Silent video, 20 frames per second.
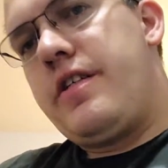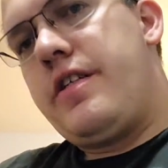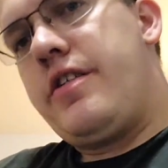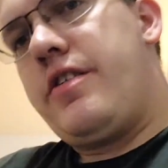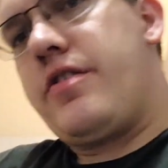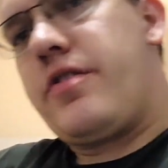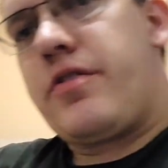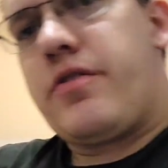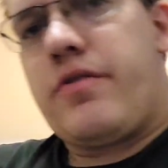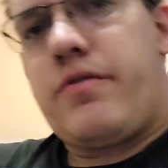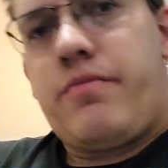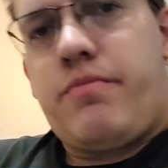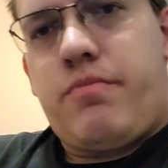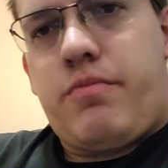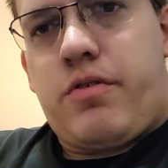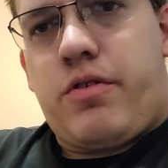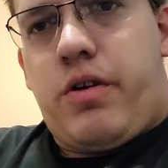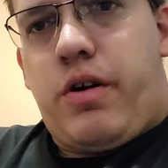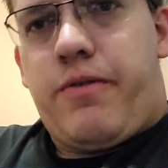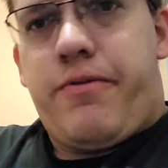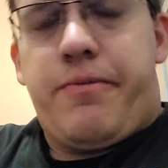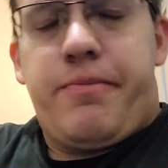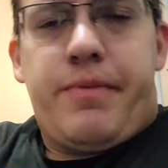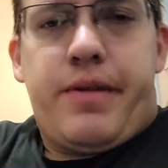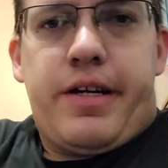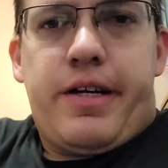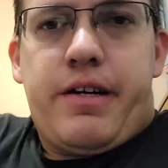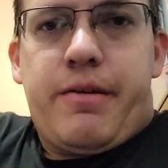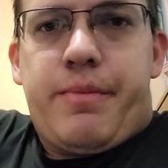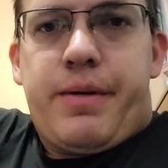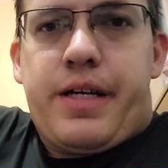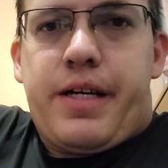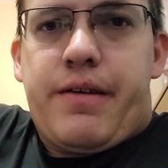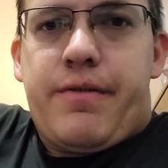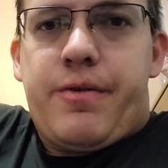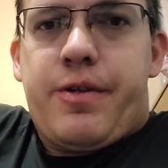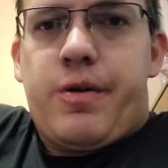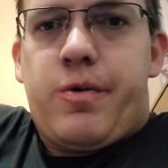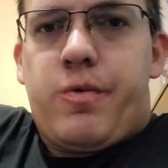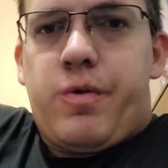Just go from there and make
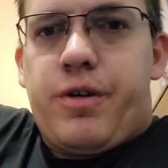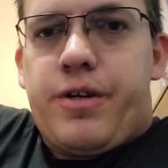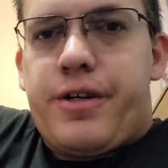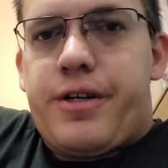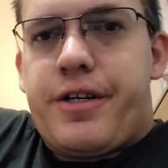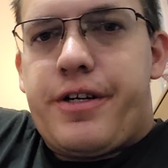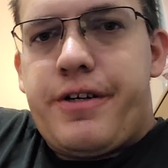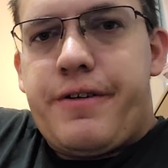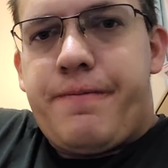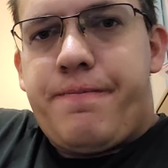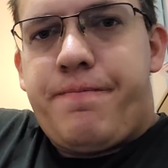everything work.